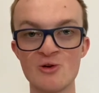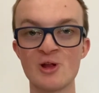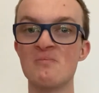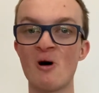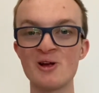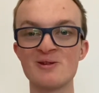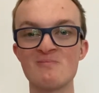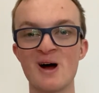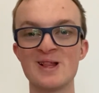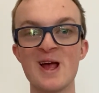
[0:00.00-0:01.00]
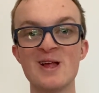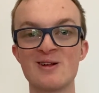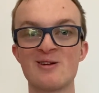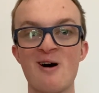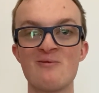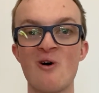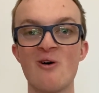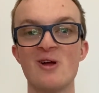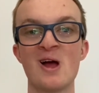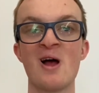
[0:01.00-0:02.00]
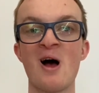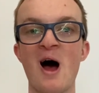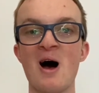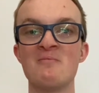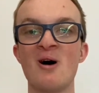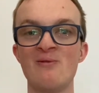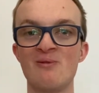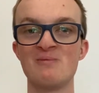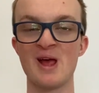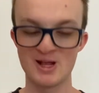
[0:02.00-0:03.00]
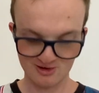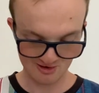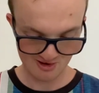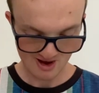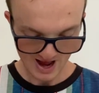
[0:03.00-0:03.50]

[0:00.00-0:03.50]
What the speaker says: so most of my teas that I've got are from T2,